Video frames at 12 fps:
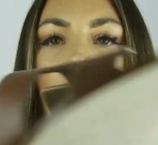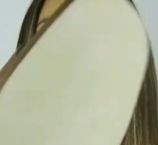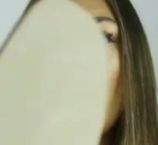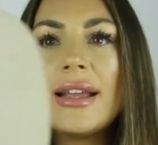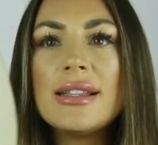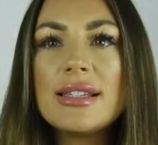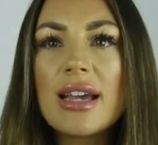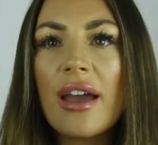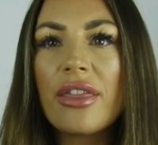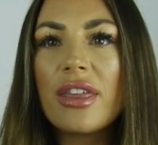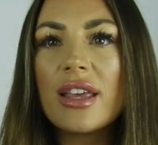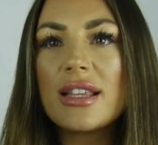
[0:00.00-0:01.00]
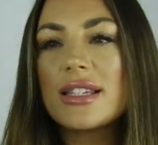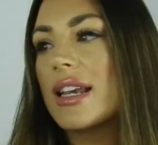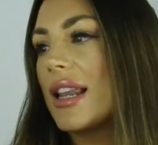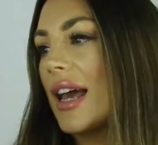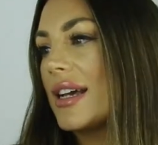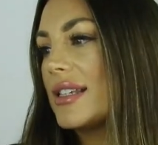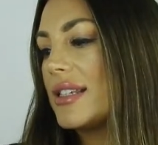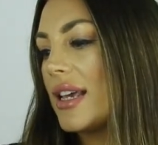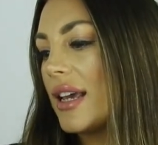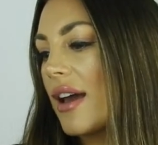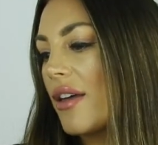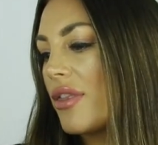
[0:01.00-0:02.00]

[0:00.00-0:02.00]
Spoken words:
And I think it's a classic.